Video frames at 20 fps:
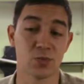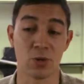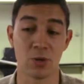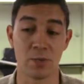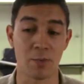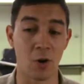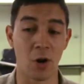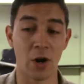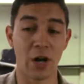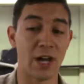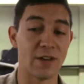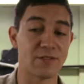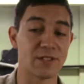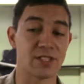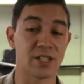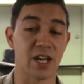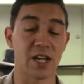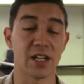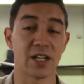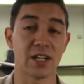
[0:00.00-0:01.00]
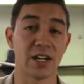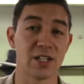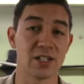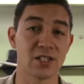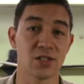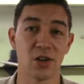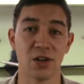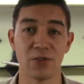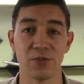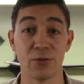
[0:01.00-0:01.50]
we might have to take it
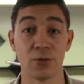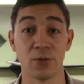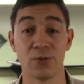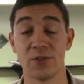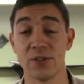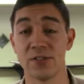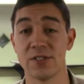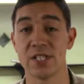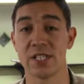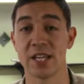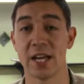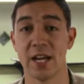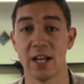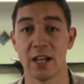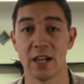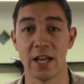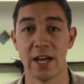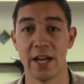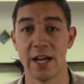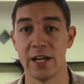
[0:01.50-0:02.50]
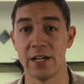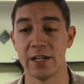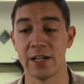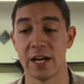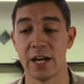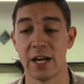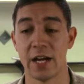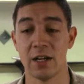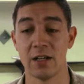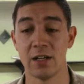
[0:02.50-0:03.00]
outside for 50 cal and
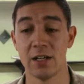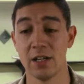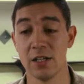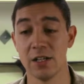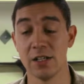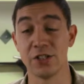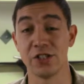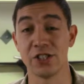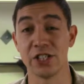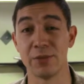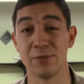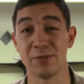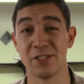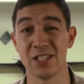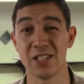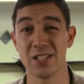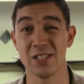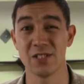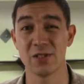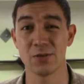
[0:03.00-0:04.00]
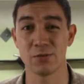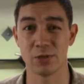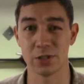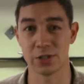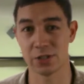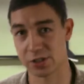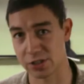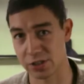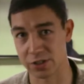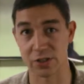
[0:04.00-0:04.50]
GMGs,
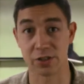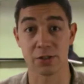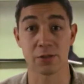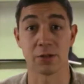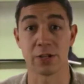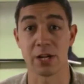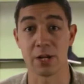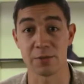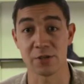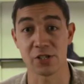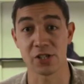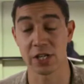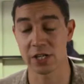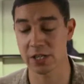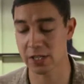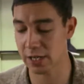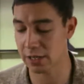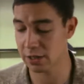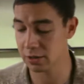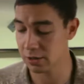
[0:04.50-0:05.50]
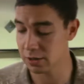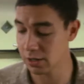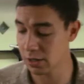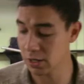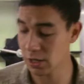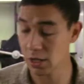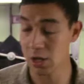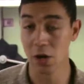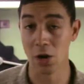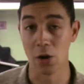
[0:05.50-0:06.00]
which is grenade machine gun.
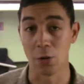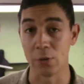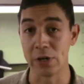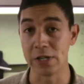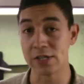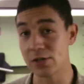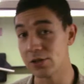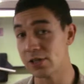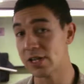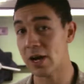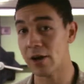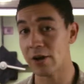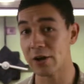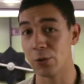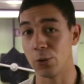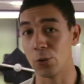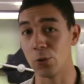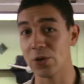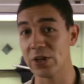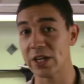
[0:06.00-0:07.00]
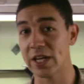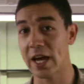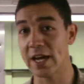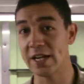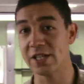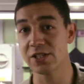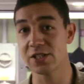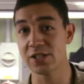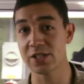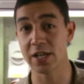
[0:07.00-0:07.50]
We do carry all the
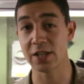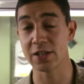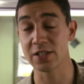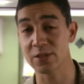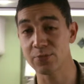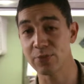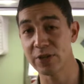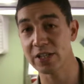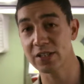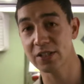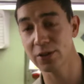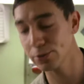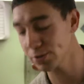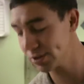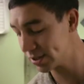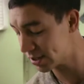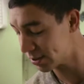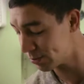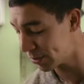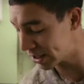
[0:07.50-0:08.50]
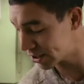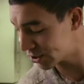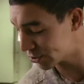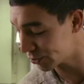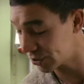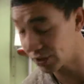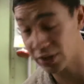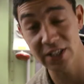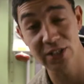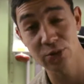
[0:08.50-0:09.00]
gauges and the spec tools to make
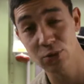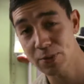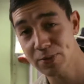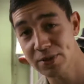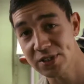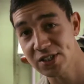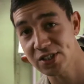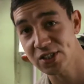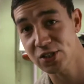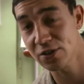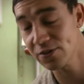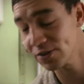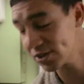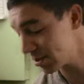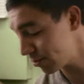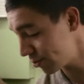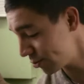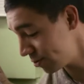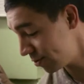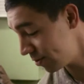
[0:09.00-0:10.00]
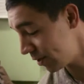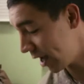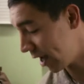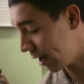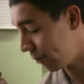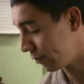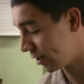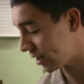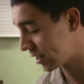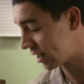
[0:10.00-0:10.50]
sure that these weapons are serviceable,
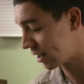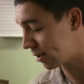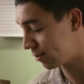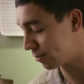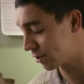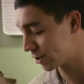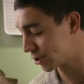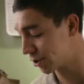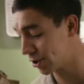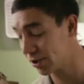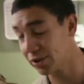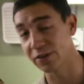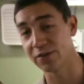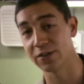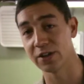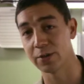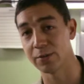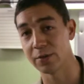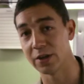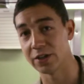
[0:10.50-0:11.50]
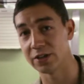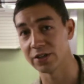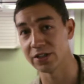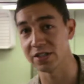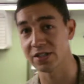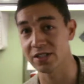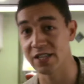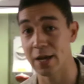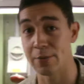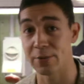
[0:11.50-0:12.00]
and we keep majority of them in
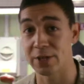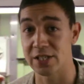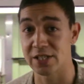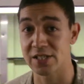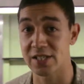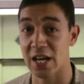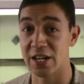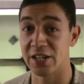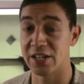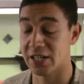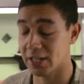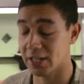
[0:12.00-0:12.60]
these cabinets under